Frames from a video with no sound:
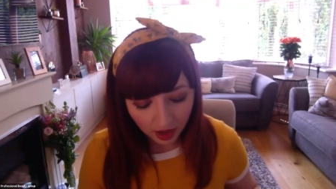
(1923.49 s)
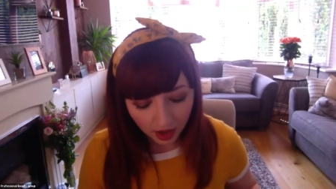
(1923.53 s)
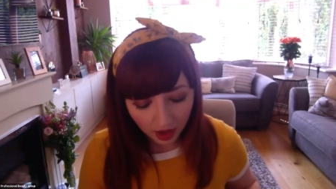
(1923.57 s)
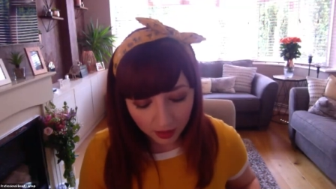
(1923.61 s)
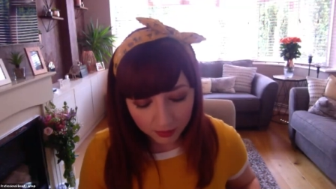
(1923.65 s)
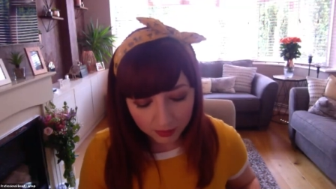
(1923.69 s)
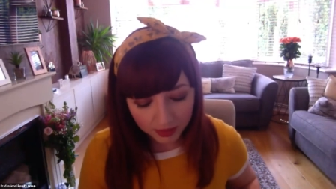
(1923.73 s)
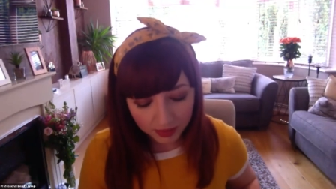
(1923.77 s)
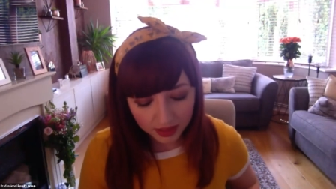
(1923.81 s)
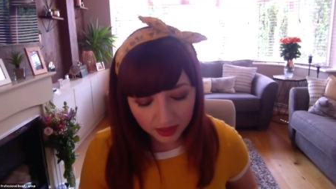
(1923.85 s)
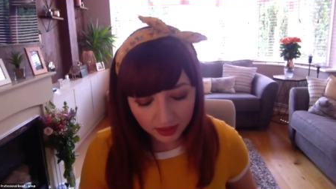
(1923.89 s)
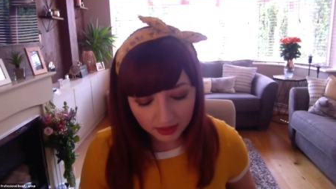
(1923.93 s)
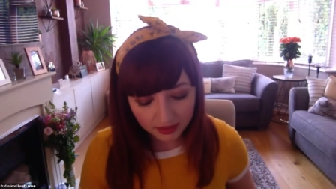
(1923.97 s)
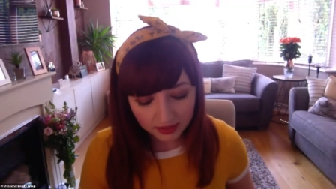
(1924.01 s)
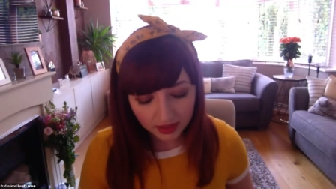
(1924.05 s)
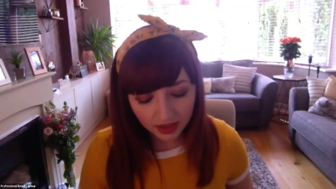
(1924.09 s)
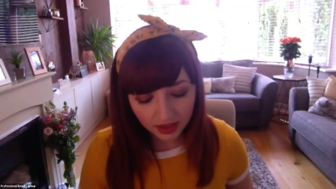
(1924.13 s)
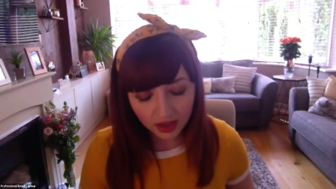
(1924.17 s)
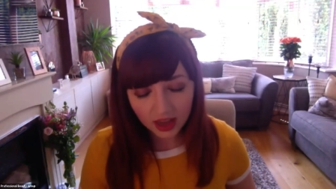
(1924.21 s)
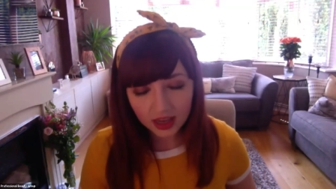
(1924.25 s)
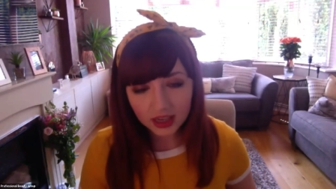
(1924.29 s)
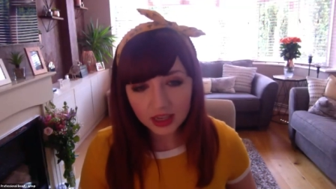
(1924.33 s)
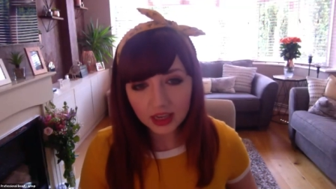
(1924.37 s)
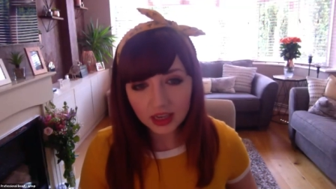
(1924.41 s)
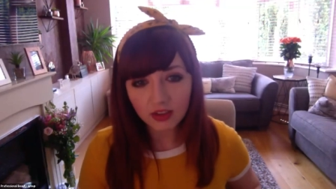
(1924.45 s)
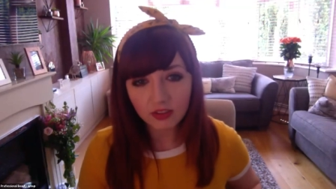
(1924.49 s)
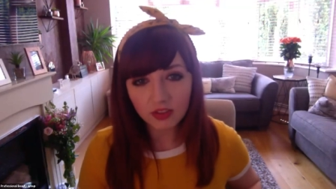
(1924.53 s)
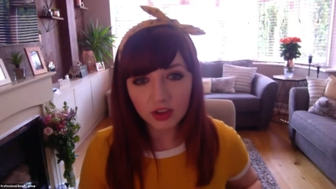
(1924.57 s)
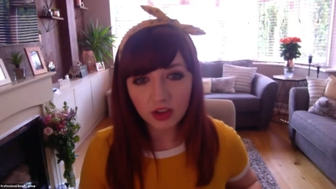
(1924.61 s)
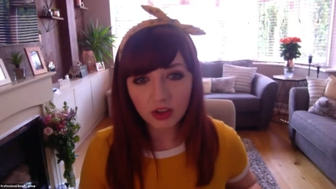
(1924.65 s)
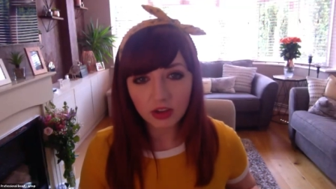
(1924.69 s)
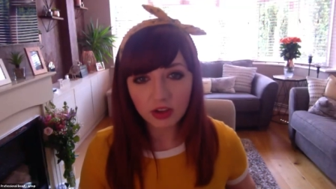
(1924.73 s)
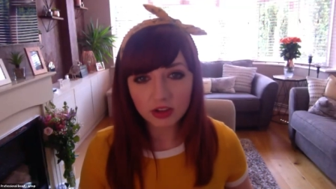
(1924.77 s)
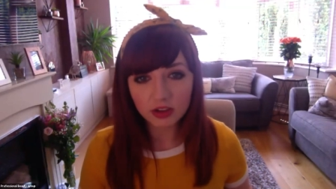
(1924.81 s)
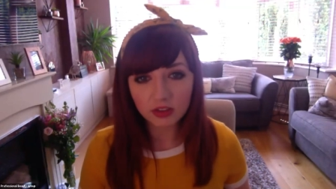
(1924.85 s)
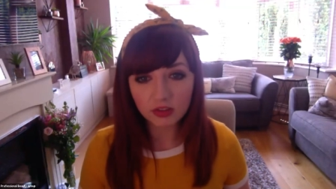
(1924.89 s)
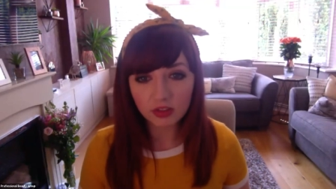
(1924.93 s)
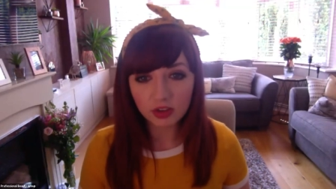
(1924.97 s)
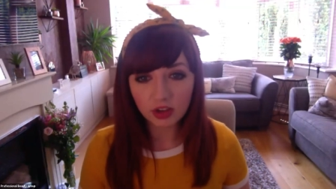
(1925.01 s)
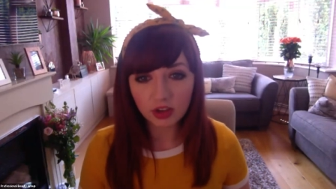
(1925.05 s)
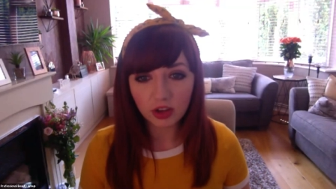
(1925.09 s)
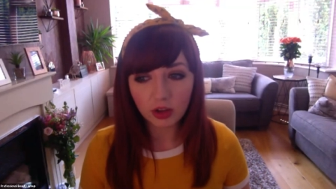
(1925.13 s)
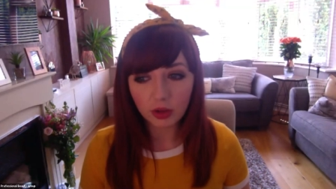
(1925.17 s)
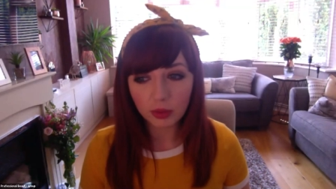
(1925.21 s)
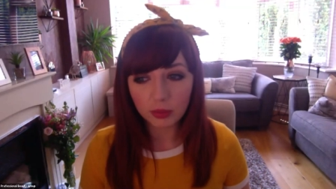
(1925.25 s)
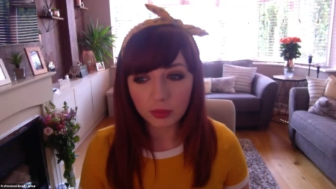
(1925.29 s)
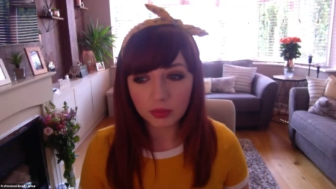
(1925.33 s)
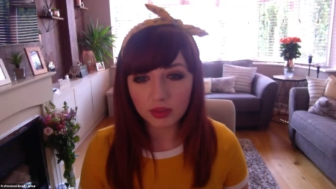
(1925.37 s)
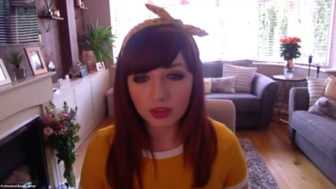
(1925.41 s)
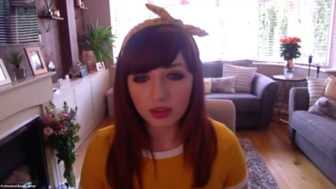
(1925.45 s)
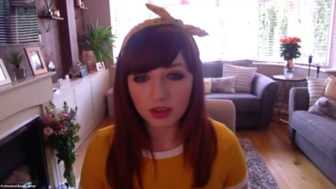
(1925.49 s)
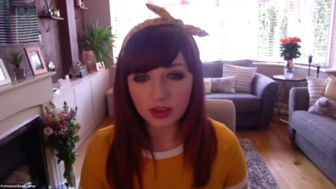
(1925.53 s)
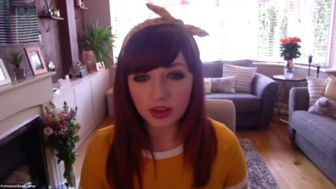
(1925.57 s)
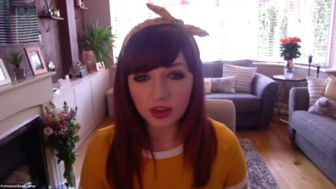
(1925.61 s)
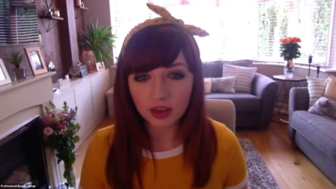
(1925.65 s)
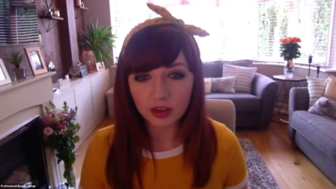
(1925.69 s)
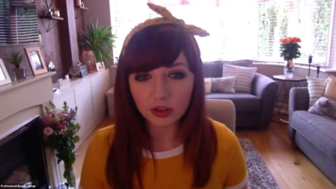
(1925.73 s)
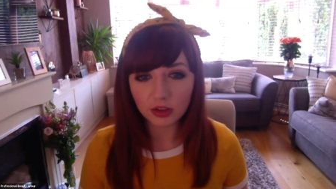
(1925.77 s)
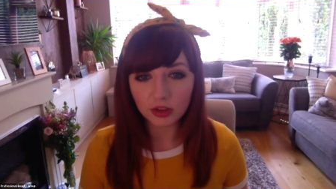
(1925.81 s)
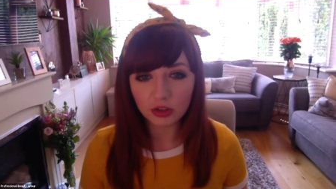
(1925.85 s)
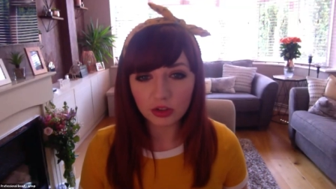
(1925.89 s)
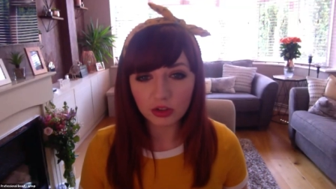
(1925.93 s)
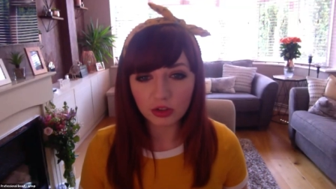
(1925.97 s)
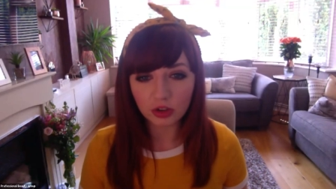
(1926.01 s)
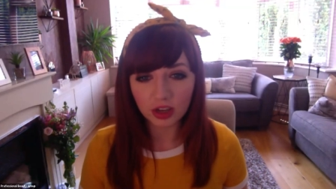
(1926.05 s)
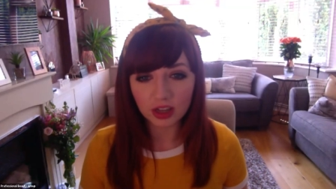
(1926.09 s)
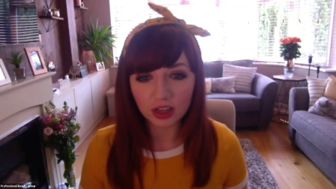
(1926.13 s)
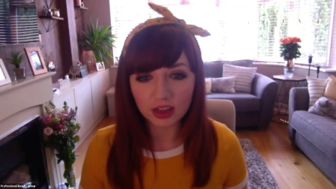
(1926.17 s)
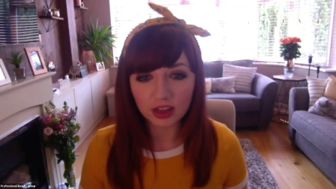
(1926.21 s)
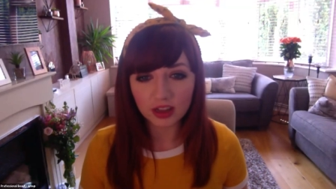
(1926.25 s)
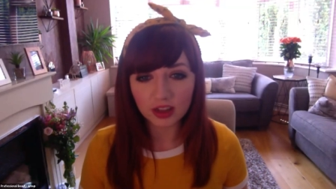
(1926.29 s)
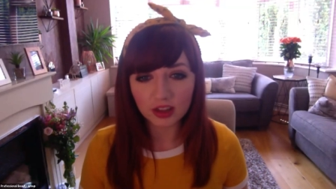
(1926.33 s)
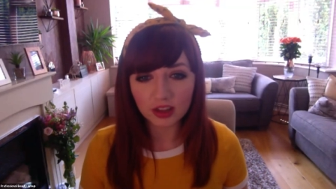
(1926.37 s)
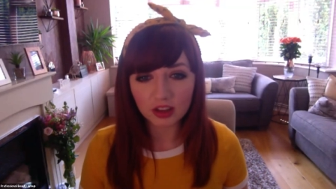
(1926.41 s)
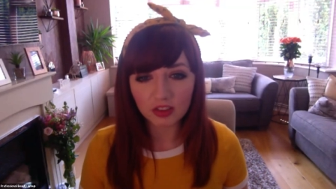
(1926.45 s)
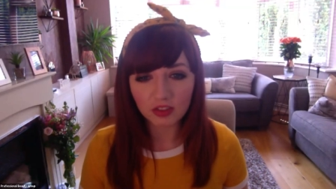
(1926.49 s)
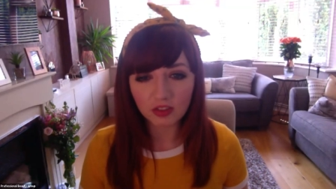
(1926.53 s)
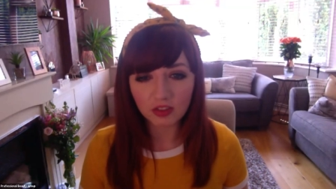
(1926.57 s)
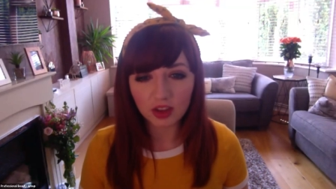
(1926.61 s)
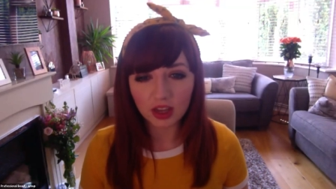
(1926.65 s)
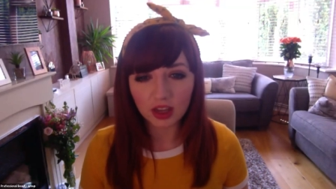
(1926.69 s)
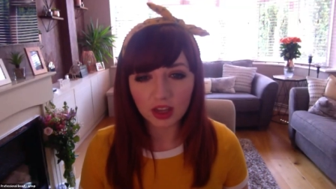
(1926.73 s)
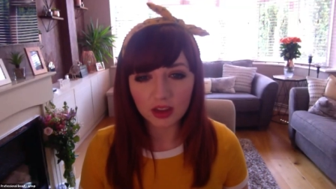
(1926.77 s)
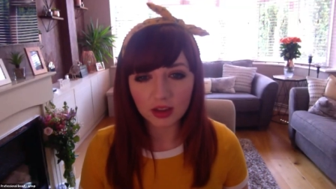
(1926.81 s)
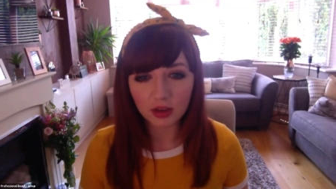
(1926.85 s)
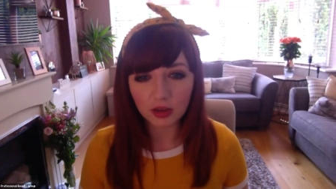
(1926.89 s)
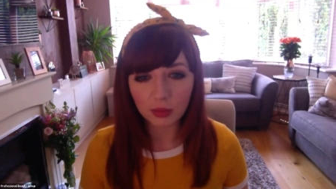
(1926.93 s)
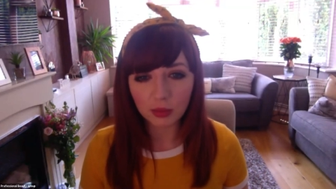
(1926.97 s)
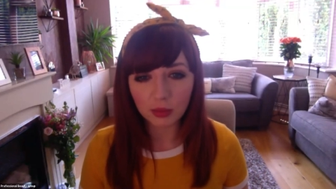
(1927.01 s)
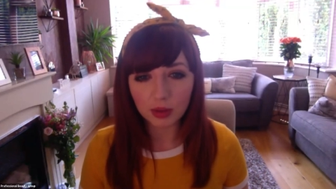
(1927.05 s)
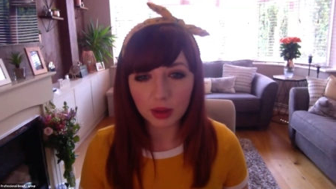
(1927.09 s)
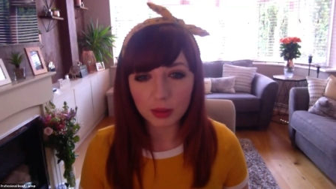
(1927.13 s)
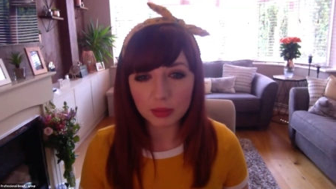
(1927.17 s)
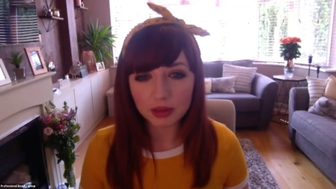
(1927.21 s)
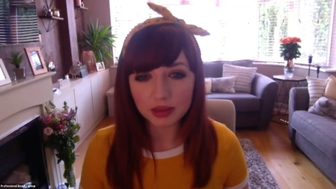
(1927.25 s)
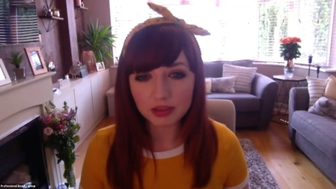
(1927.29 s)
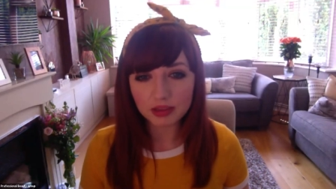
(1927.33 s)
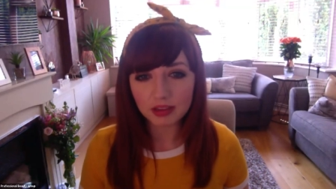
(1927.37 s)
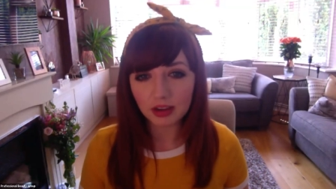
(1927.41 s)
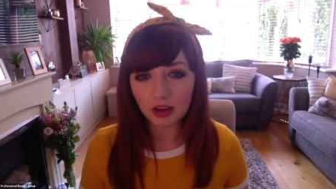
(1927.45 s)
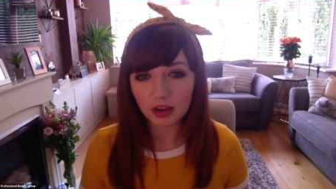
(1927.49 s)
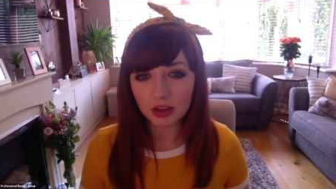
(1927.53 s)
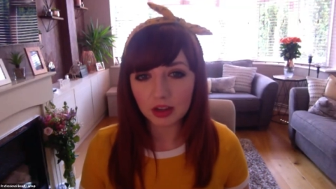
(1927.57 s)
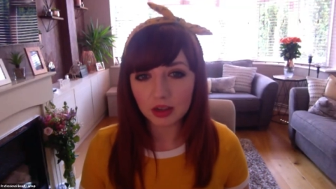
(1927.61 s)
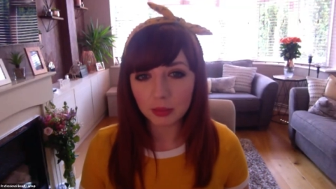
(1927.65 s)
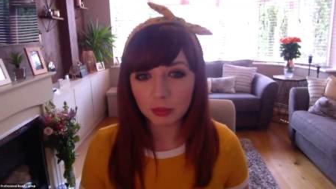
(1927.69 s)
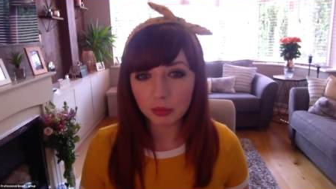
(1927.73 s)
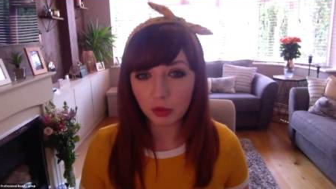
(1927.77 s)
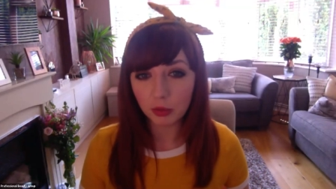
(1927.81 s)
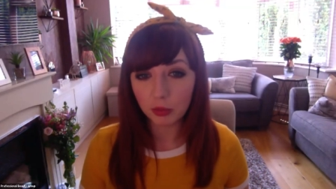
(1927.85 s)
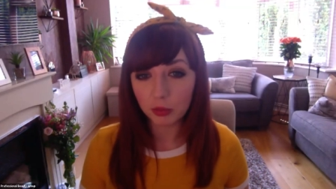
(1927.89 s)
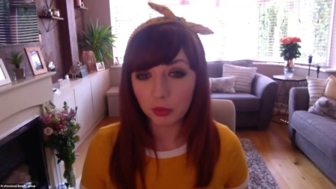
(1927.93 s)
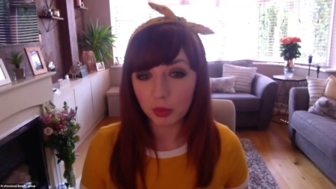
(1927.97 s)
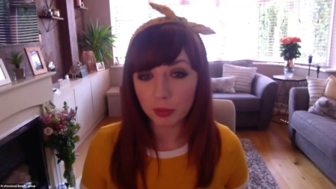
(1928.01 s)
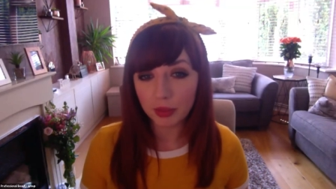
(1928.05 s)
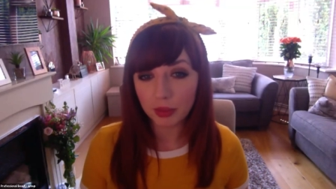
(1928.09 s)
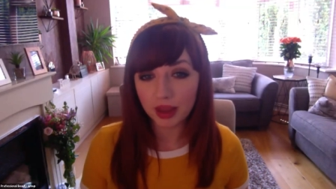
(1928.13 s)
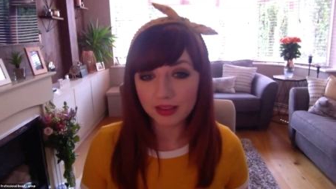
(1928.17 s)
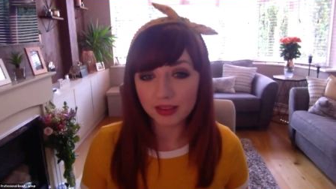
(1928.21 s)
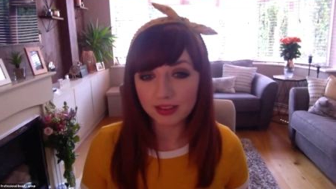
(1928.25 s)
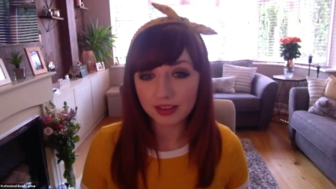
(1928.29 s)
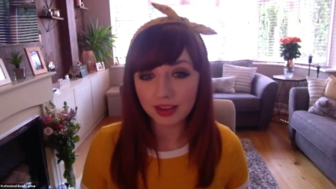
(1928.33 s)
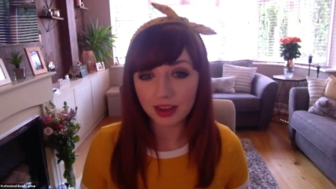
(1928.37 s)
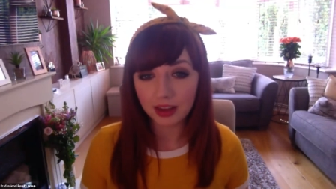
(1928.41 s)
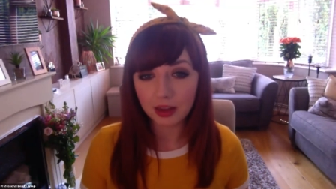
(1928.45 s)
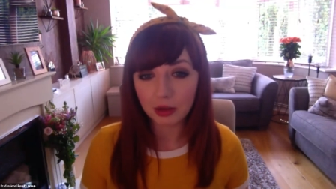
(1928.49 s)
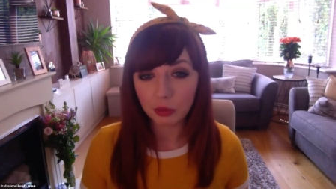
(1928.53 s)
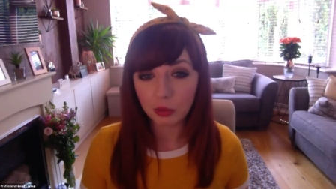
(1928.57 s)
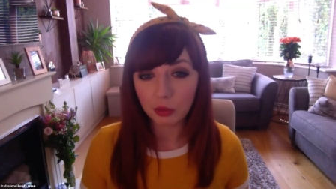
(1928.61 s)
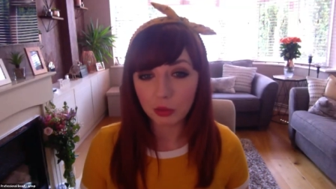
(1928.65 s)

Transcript: I mean, is there any other kind of terms in the industry that you think are maybe slightly problematic